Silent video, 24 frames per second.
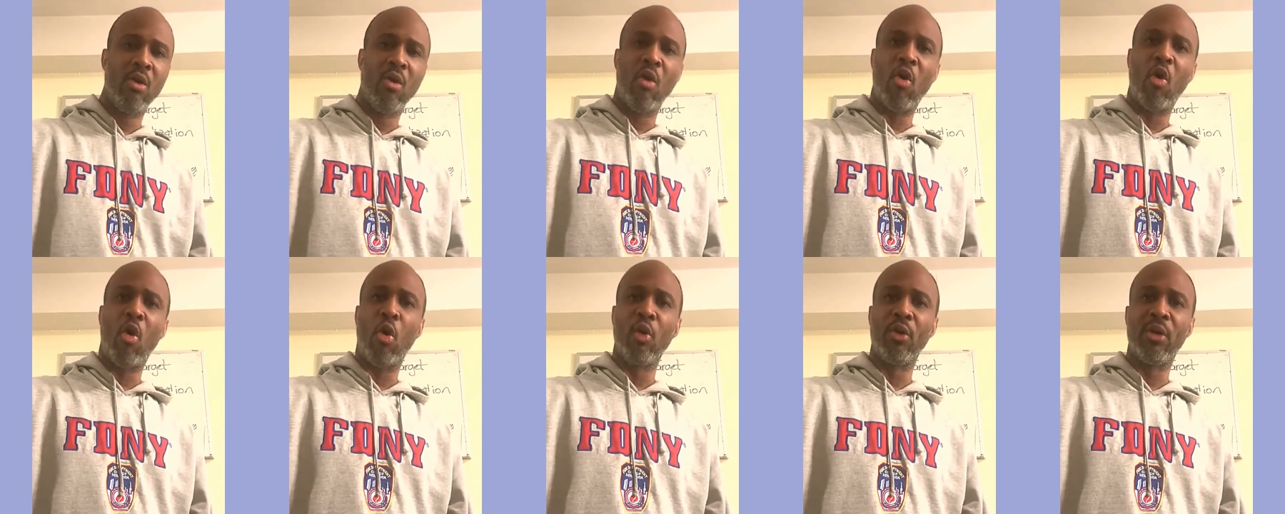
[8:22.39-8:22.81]

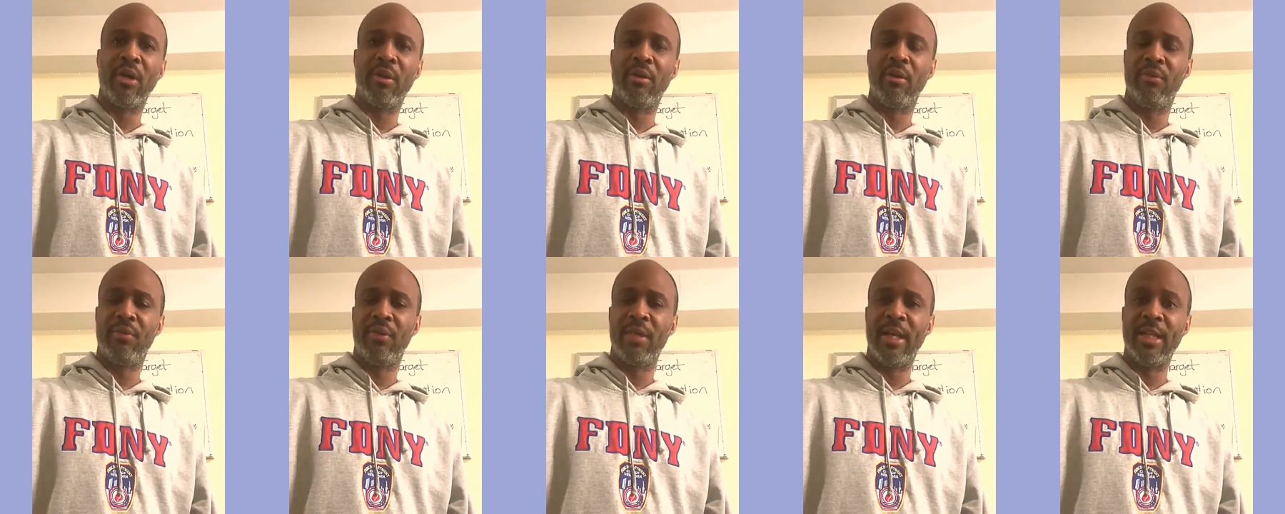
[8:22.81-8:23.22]
all the
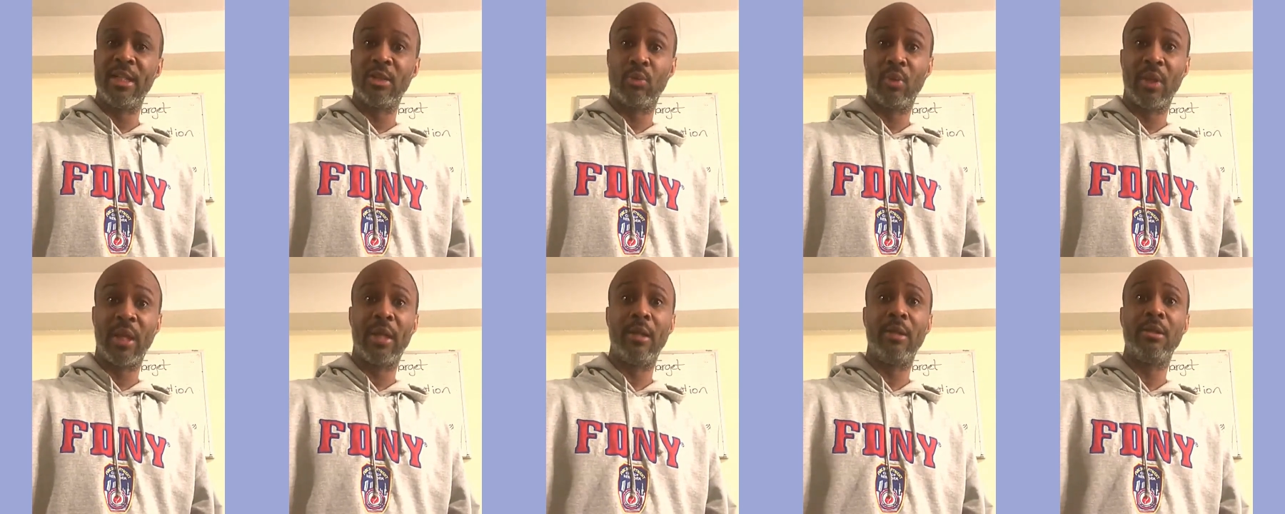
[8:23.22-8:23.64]
other things
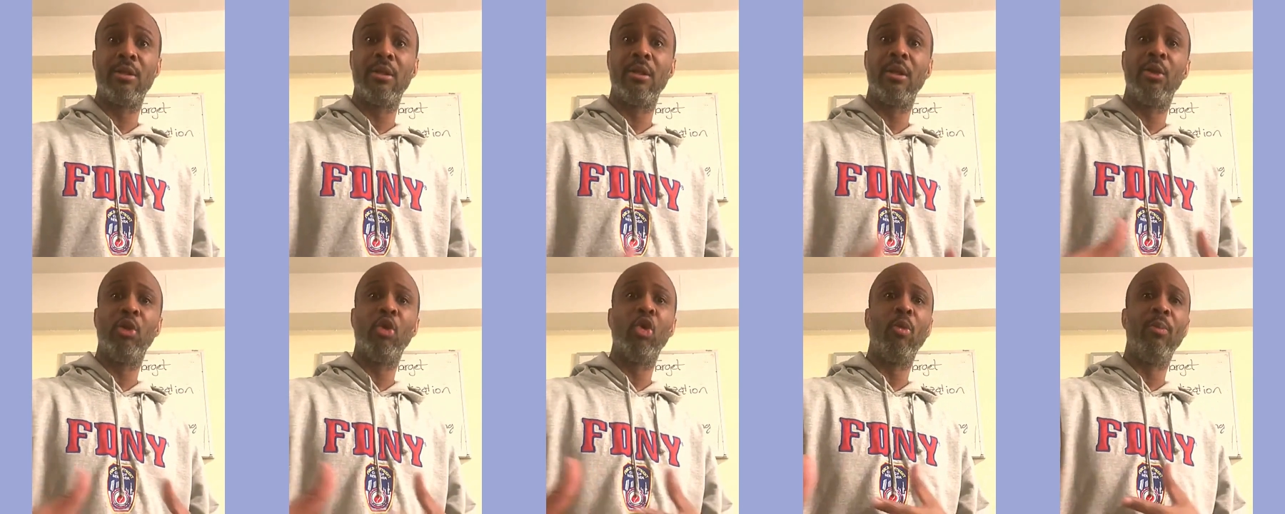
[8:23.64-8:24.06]
related
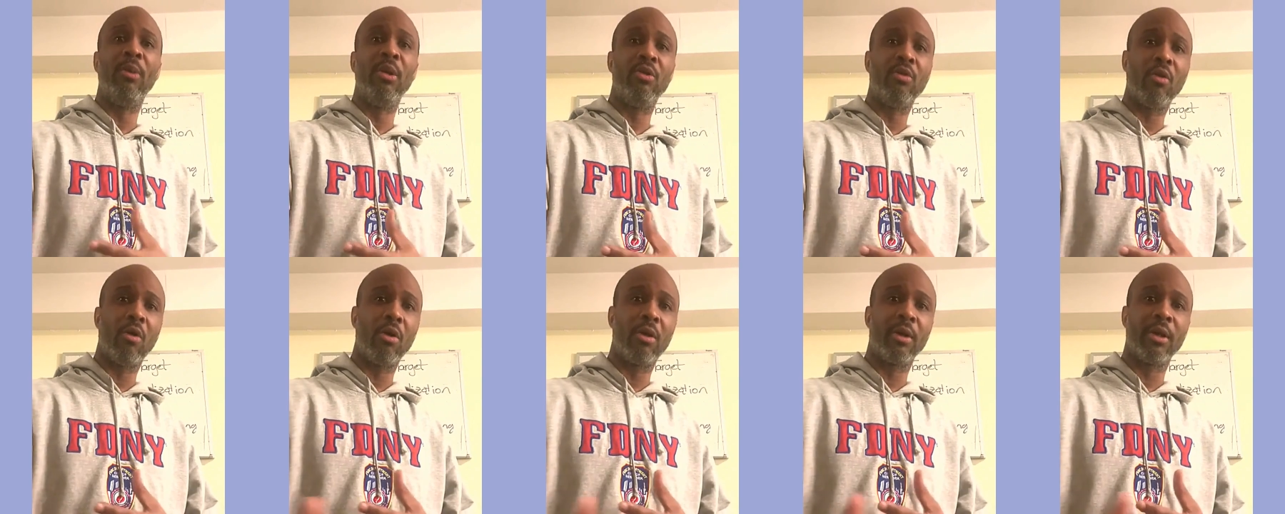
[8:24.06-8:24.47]
to Adobe
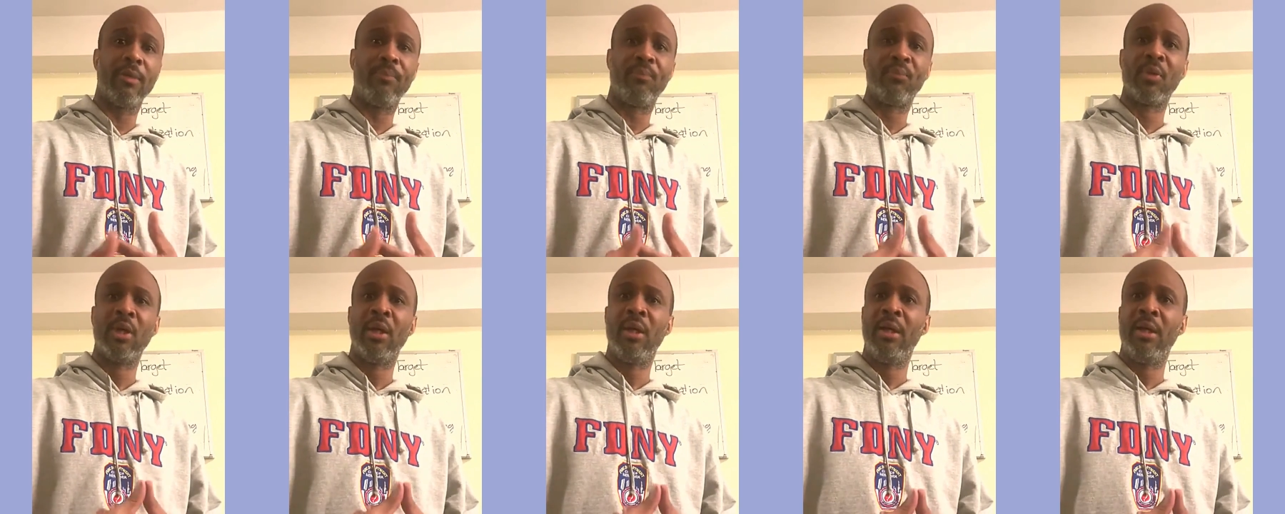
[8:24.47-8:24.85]
Target.